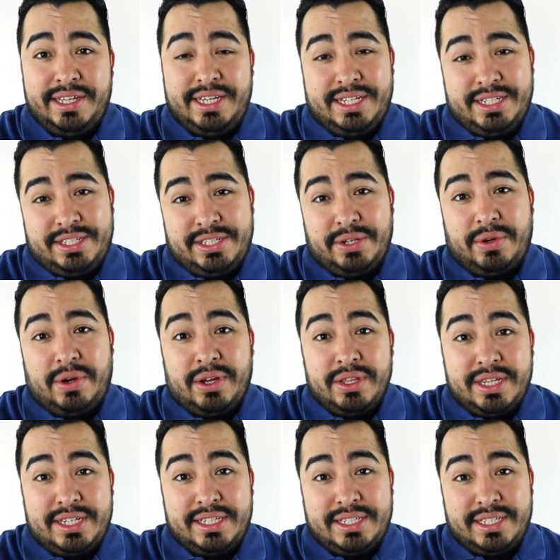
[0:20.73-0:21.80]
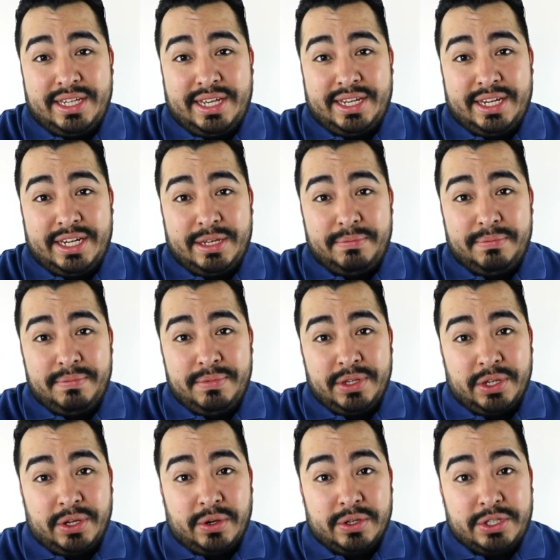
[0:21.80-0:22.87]
And so all these ended up
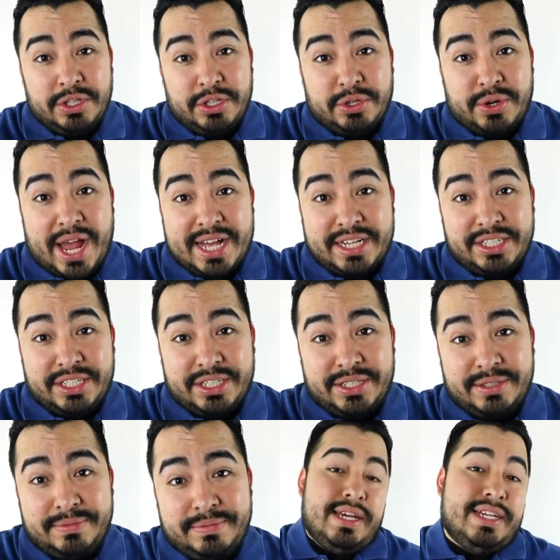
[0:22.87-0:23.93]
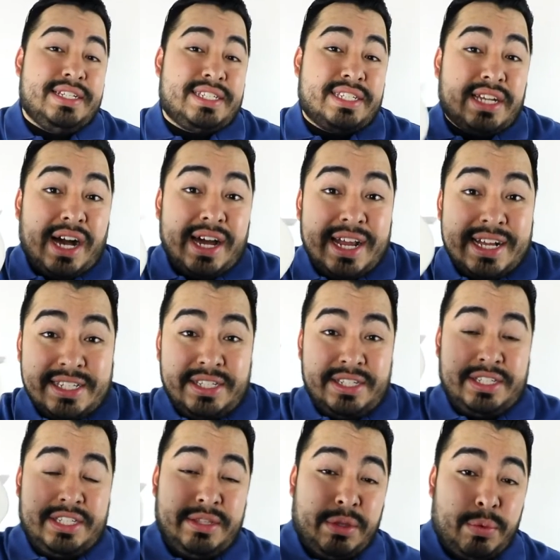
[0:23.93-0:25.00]
going to the trash. And Scott has done
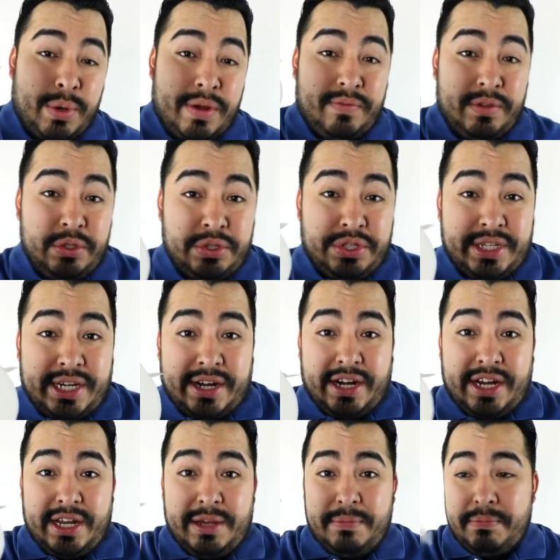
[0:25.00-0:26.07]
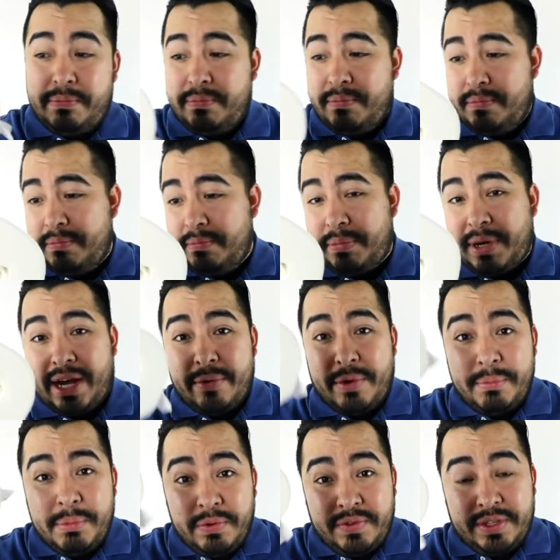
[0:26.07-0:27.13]
something revolutionary by
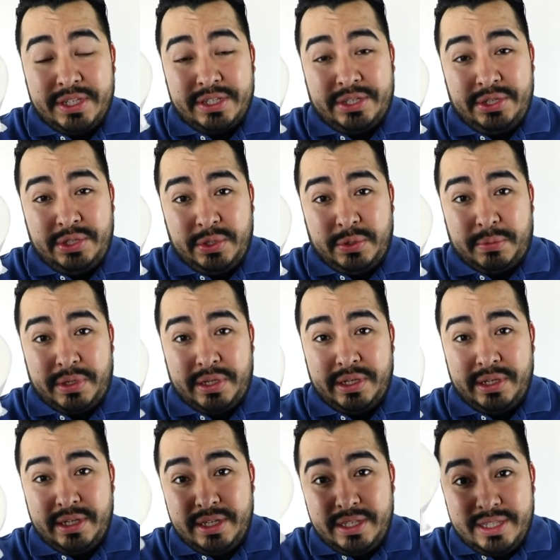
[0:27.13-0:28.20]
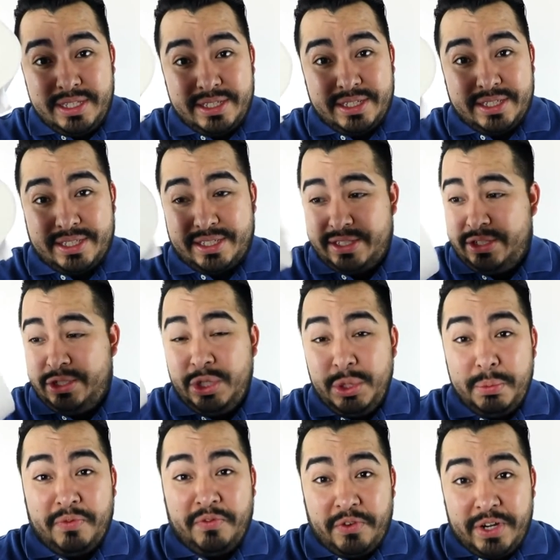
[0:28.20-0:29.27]
removing the tube. This is
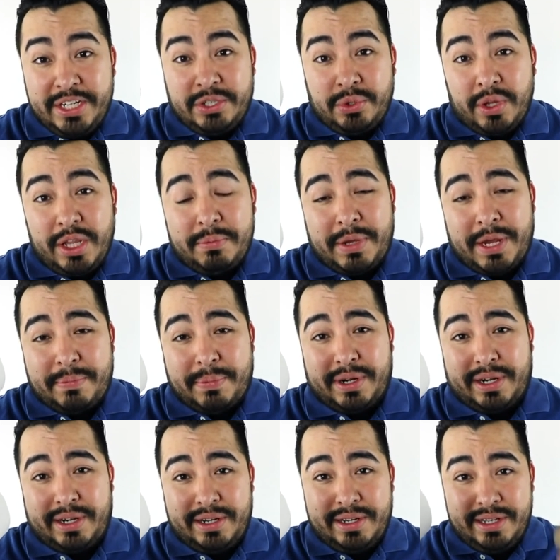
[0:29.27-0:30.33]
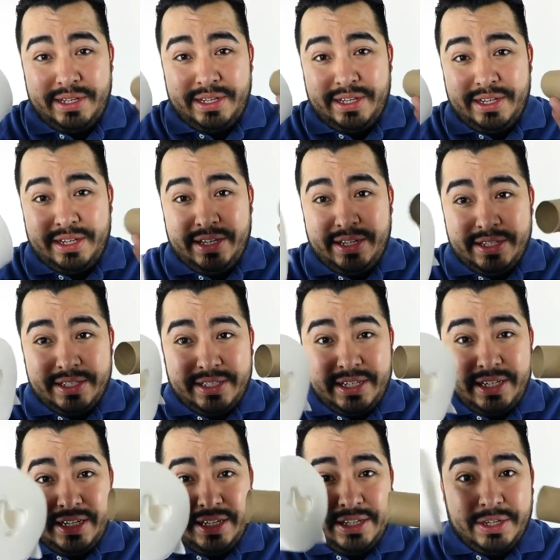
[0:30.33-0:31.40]
tube-free toilet paper.
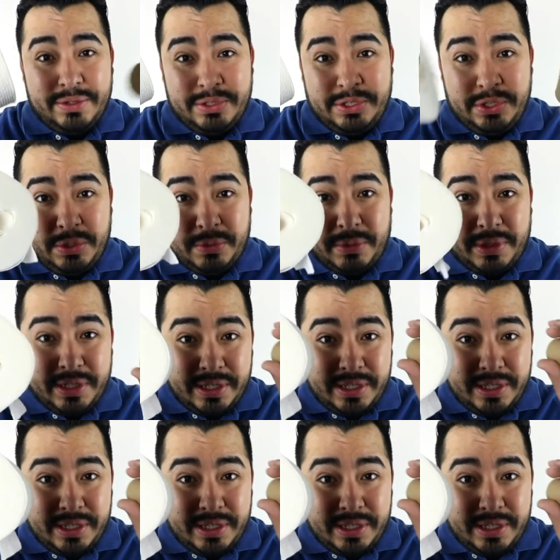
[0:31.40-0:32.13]
See? No tube.